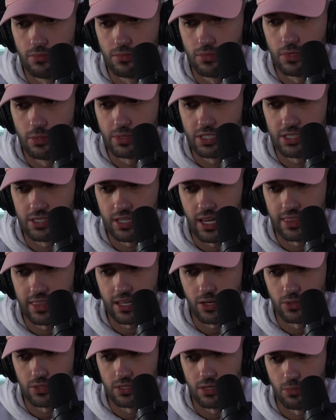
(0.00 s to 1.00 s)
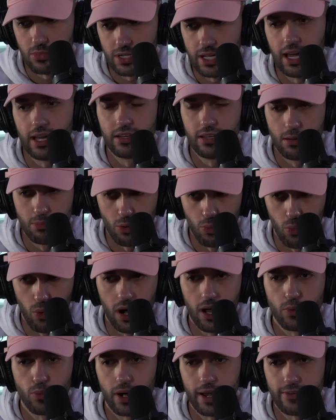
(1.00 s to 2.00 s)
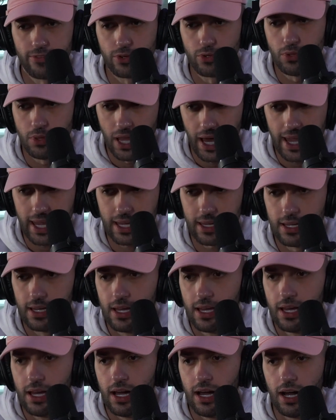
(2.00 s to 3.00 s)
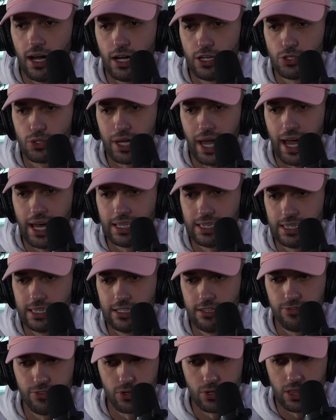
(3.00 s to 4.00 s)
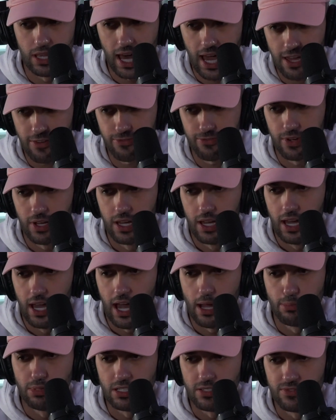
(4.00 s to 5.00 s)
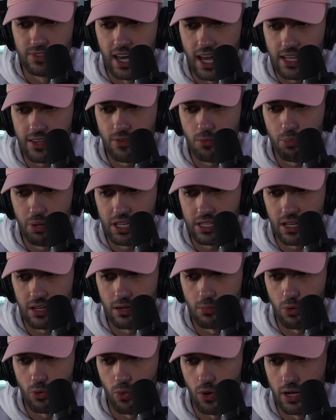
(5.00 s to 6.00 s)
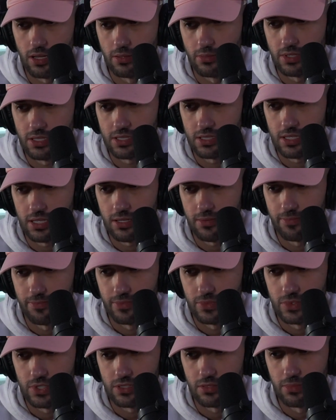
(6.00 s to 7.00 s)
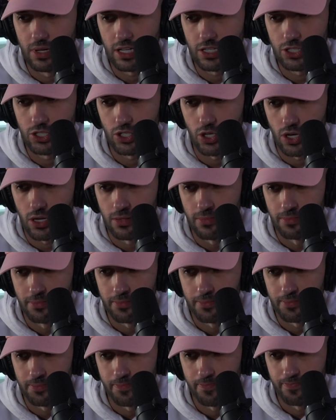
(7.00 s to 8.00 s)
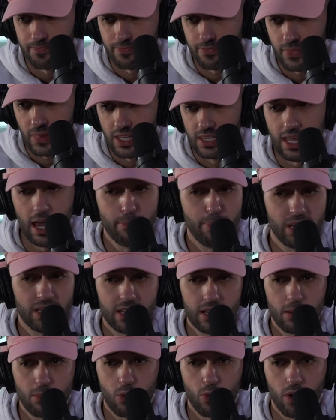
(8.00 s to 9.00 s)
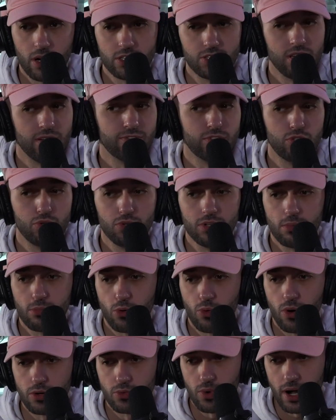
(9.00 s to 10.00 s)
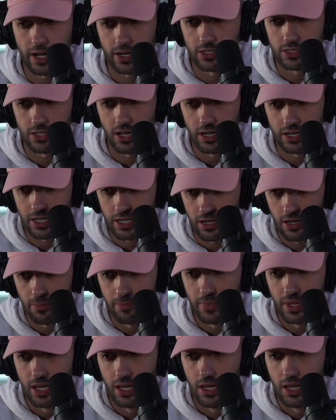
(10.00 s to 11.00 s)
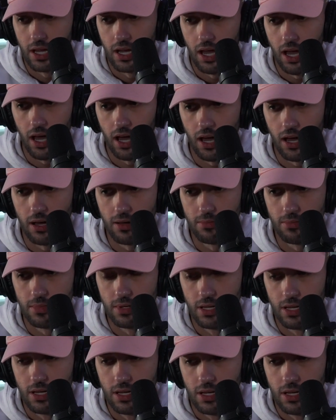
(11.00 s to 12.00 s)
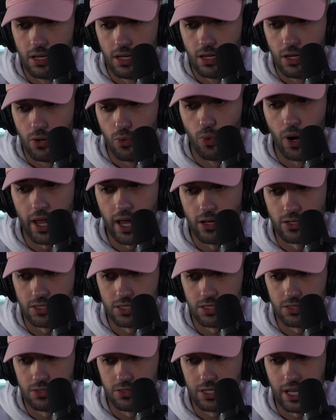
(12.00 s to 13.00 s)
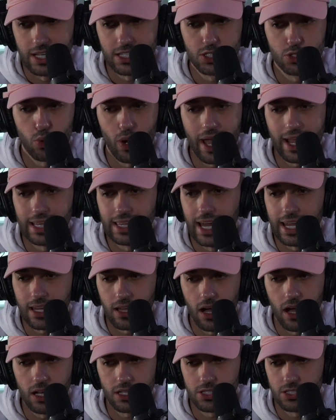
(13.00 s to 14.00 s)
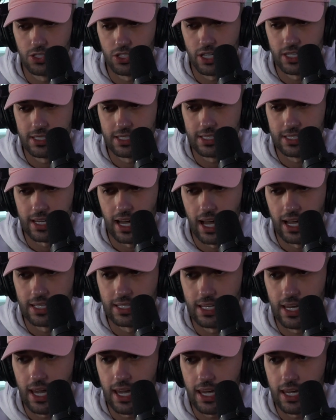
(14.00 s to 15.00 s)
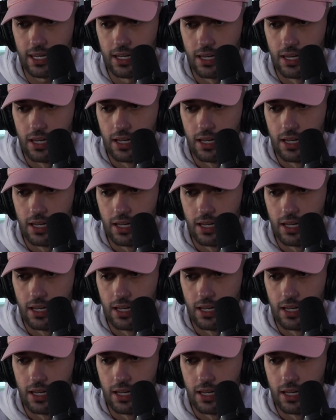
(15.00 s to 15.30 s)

number one, Whatever You Like. You got Live Your Life. I believe that even peaked at number one. Let me see just to make sure. That peaked at number one. So you have two number one records on here. What else? You got Swagger Like Us, Jay-Z, Kanye,